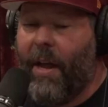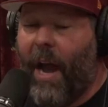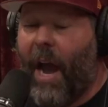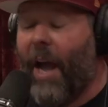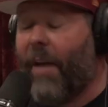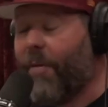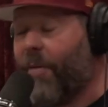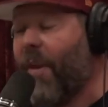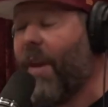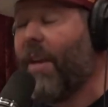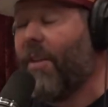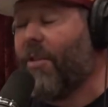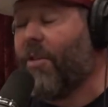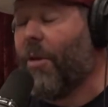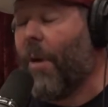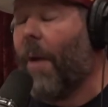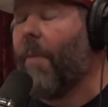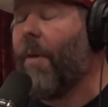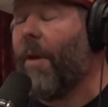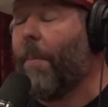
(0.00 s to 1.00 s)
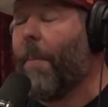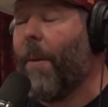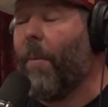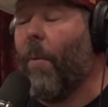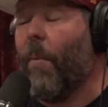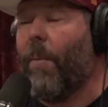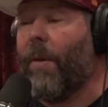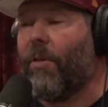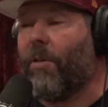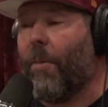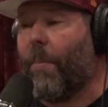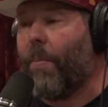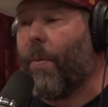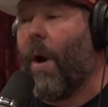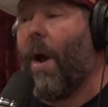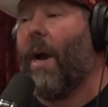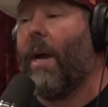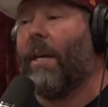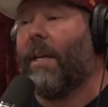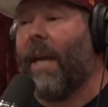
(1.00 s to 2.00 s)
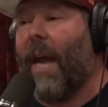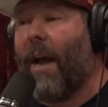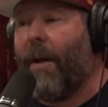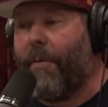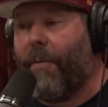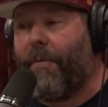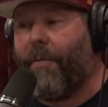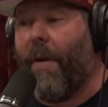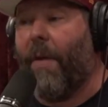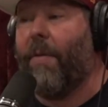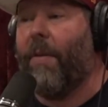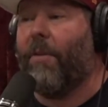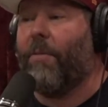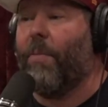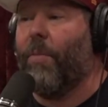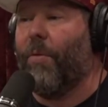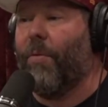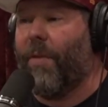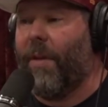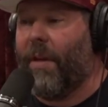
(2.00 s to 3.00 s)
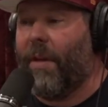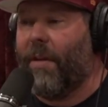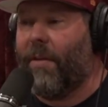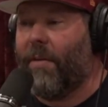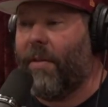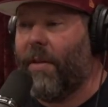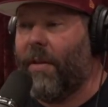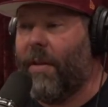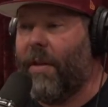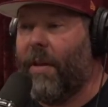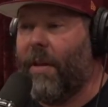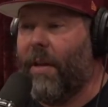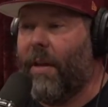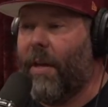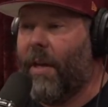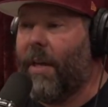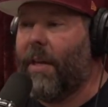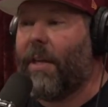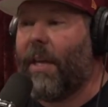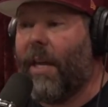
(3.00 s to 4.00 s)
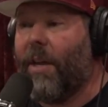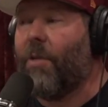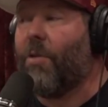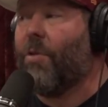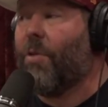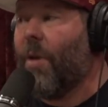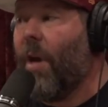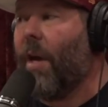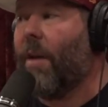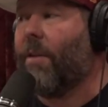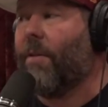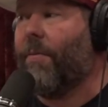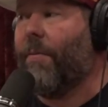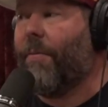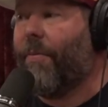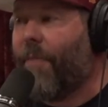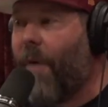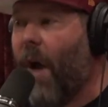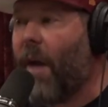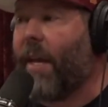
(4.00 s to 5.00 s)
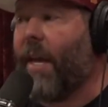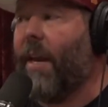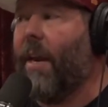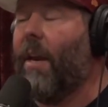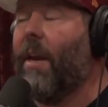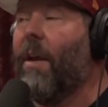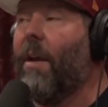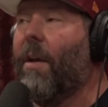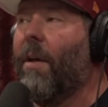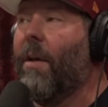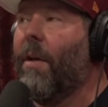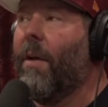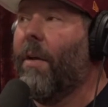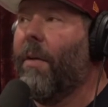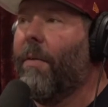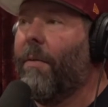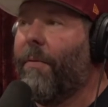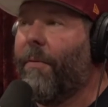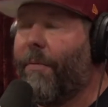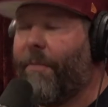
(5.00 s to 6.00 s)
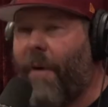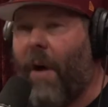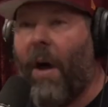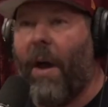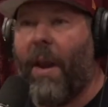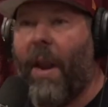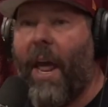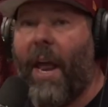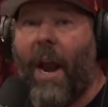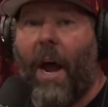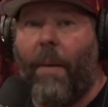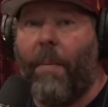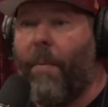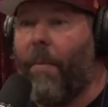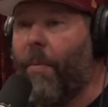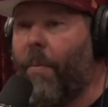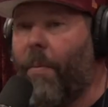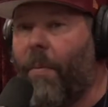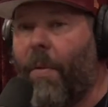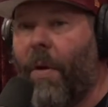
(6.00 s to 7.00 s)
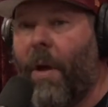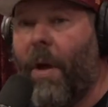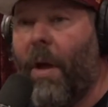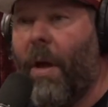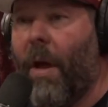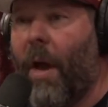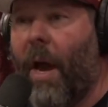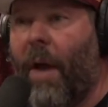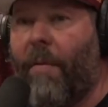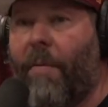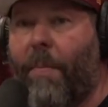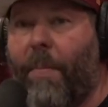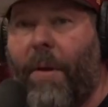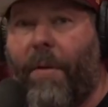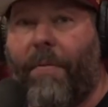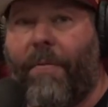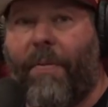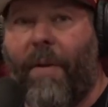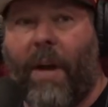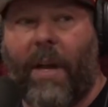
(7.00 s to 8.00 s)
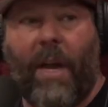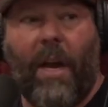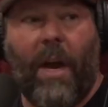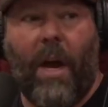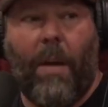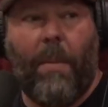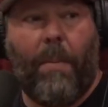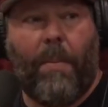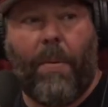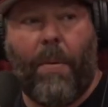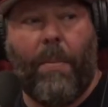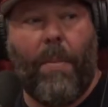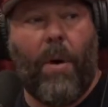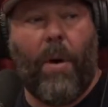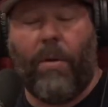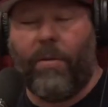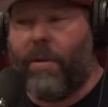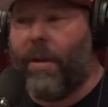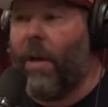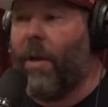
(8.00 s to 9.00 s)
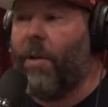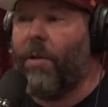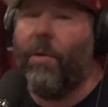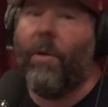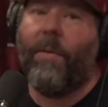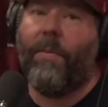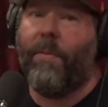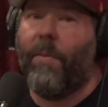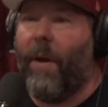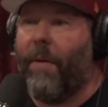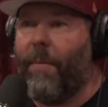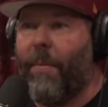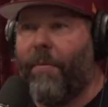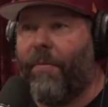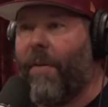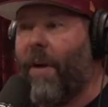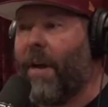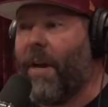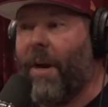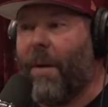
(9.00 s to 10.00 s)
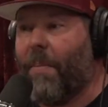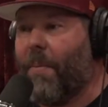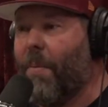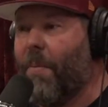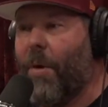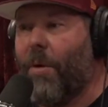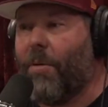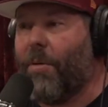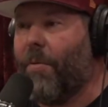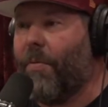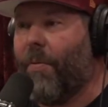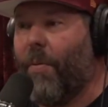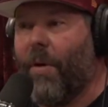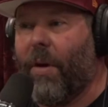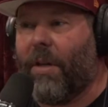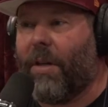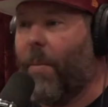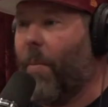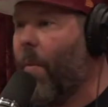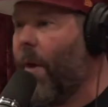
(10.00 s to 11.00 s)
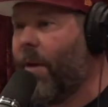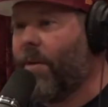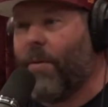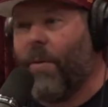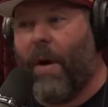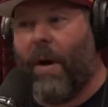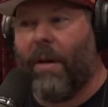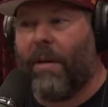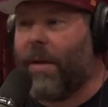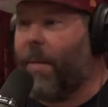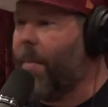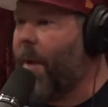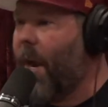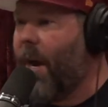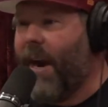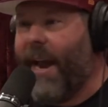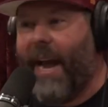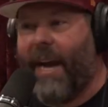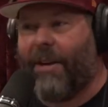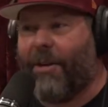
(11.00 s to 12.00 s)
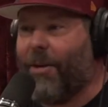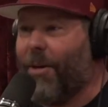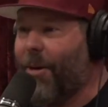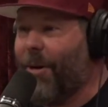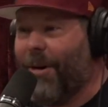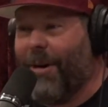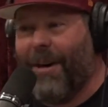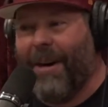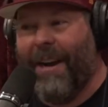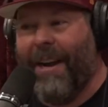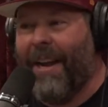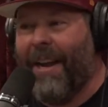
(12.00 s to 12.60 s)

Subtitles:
I think people will be surprised at how fun this movie is. It's just fucking fun. And I've been fucking up promotion. I was telling you, I've been fucking up promotion for it because I'm way too honest. I'm not an actor.